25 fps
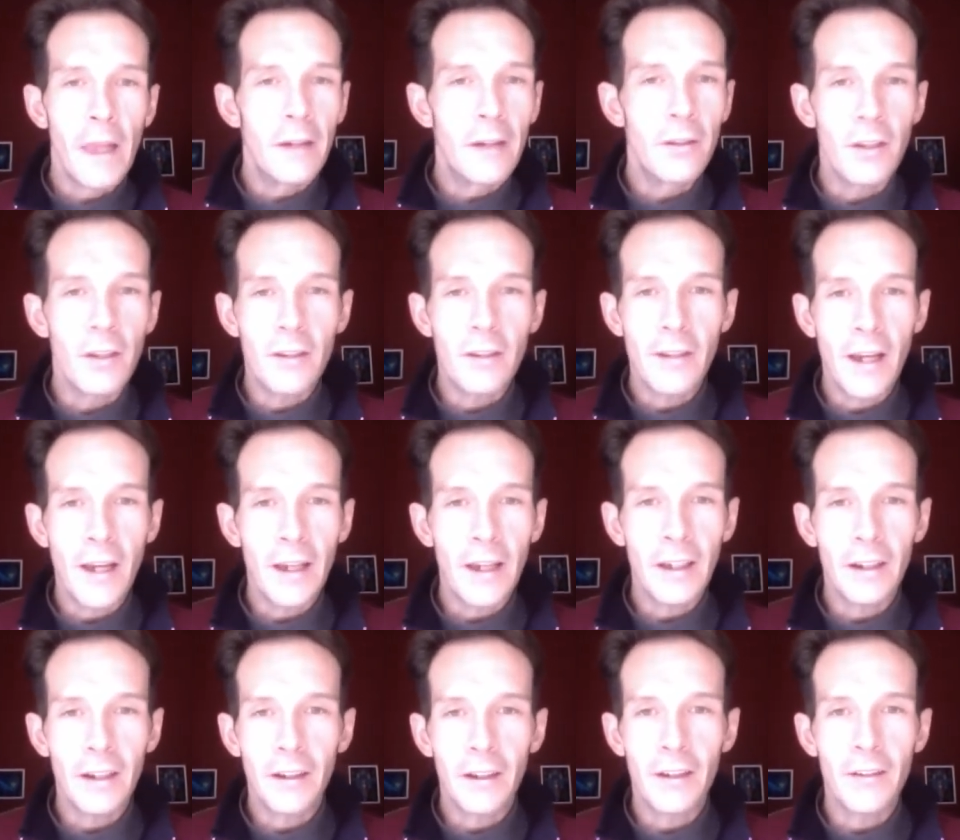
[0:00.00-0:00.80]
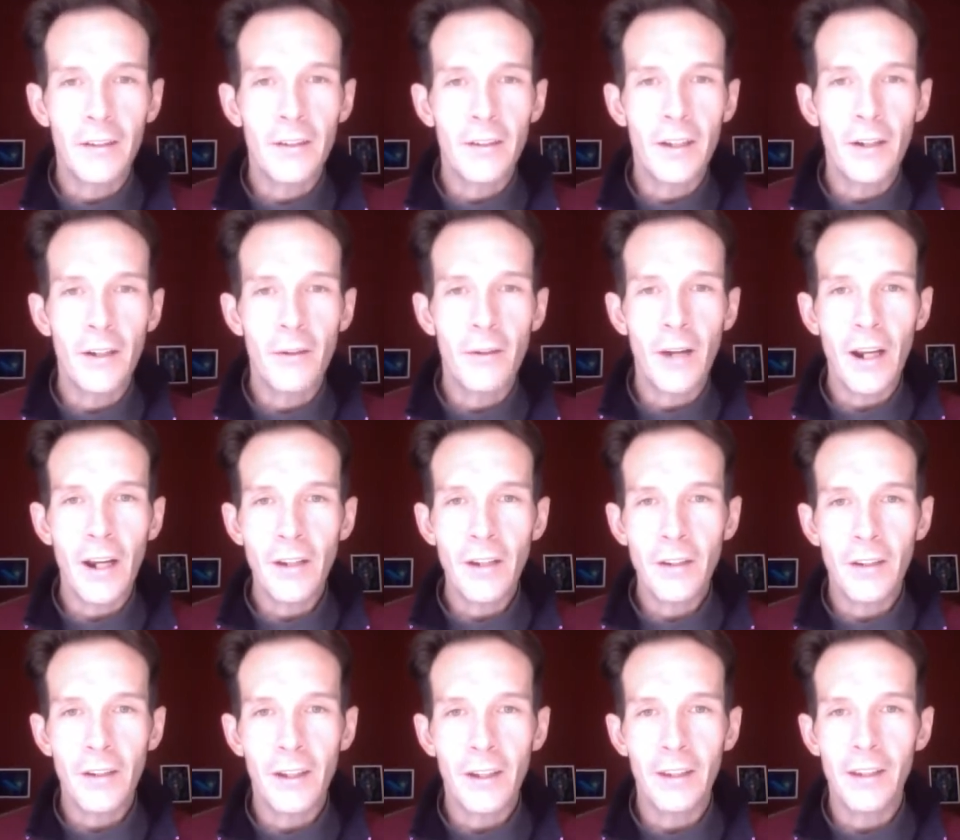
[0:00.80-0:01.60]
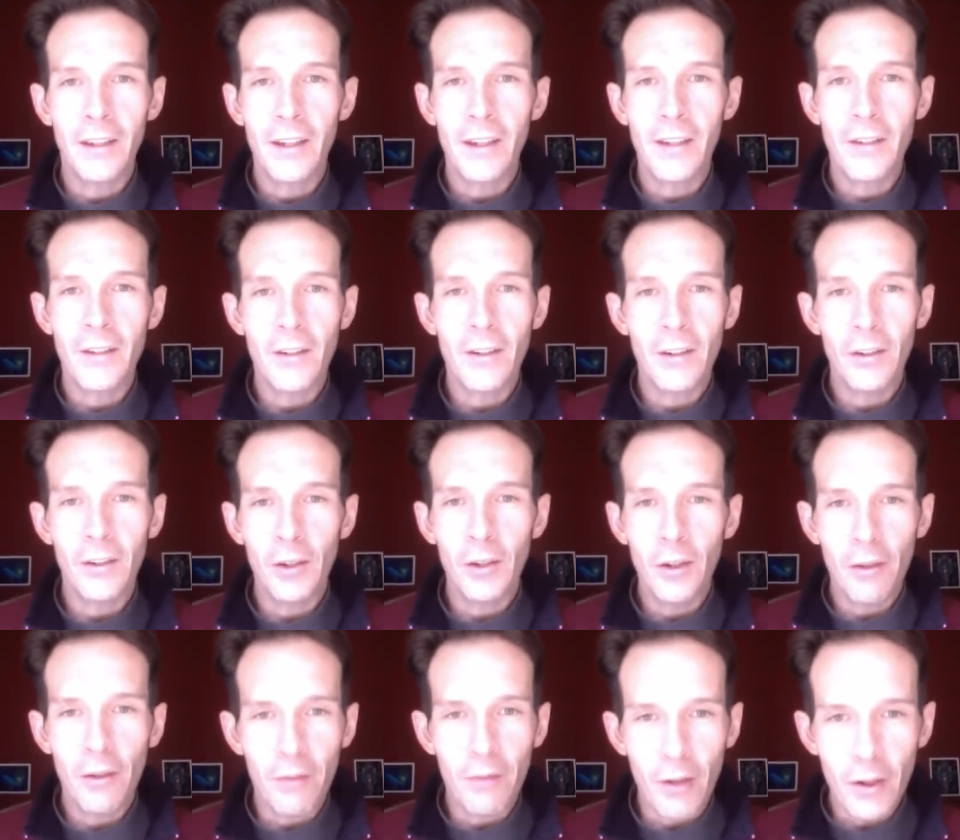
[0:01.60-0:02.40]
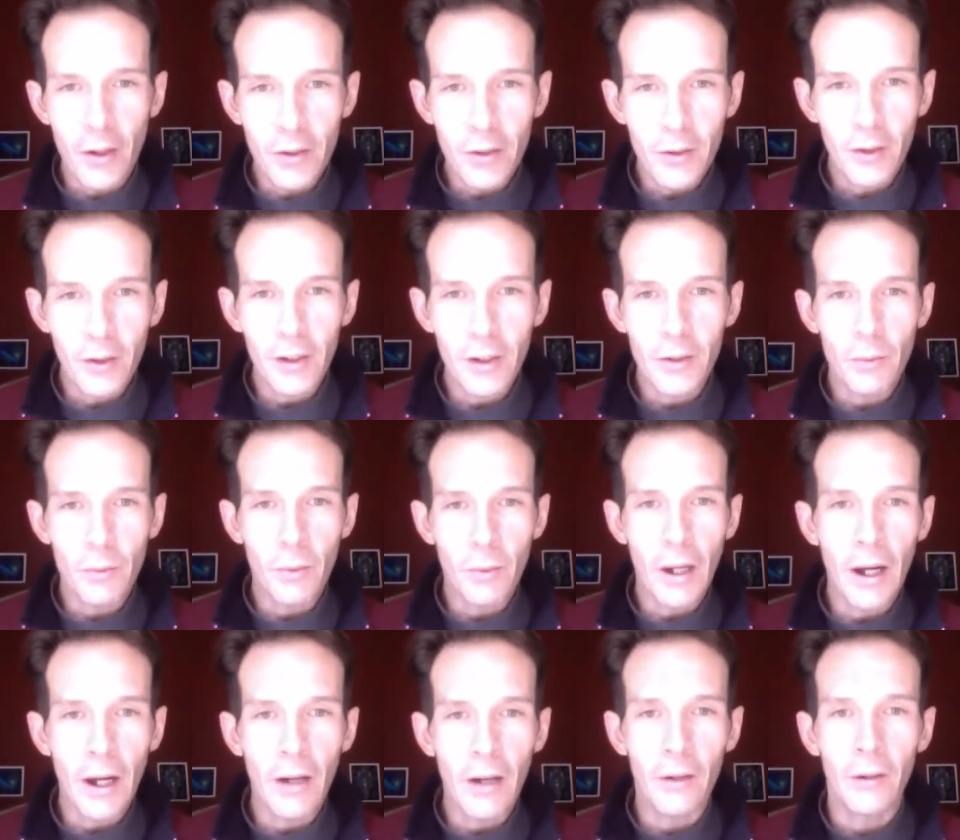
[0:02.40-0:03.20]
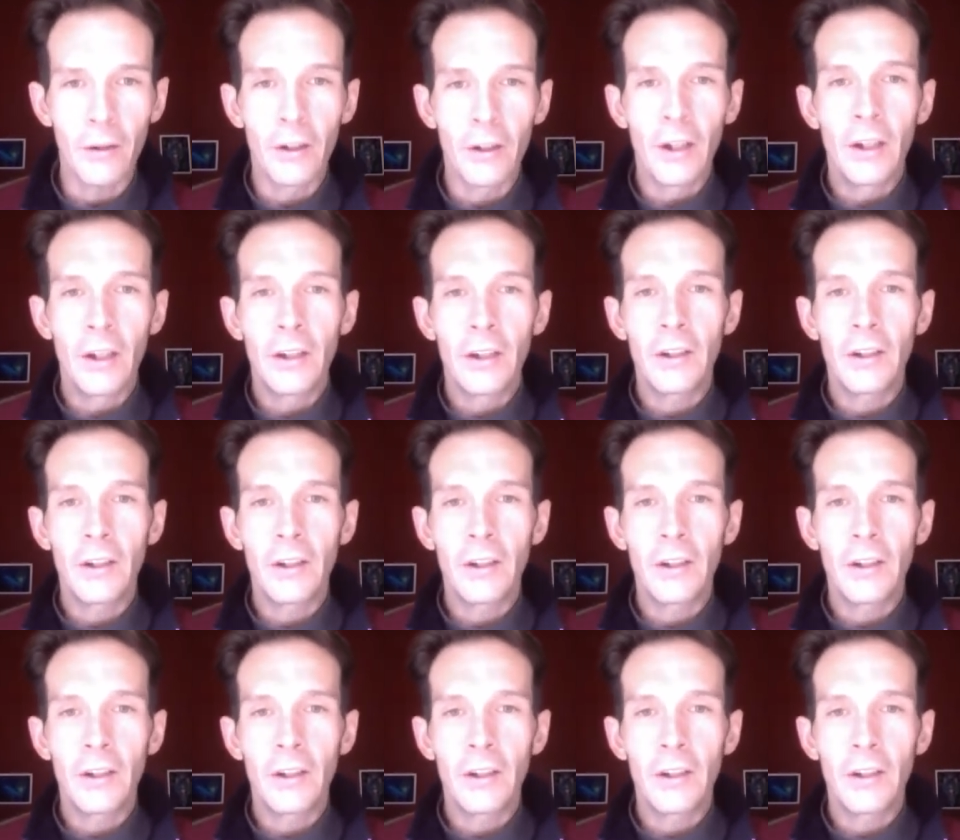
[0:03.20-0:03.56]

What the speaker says: just take in consideration that these are universal as well.